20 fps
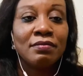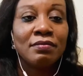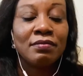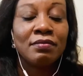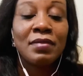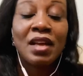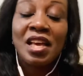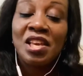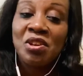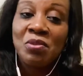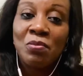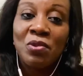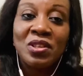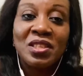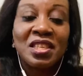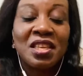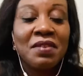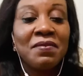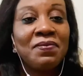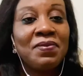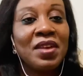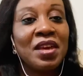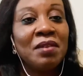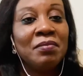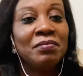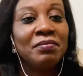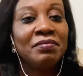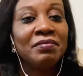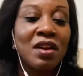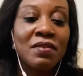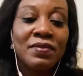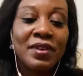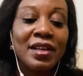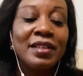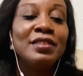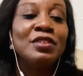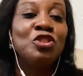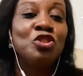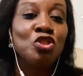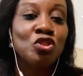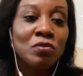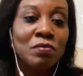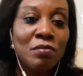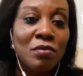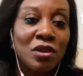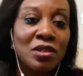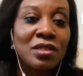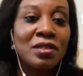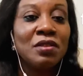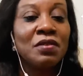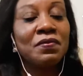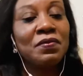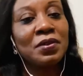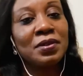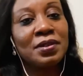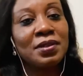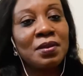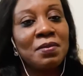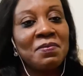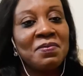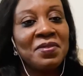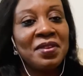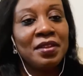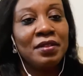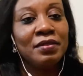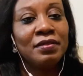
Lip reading: And you must give them. You must look for something.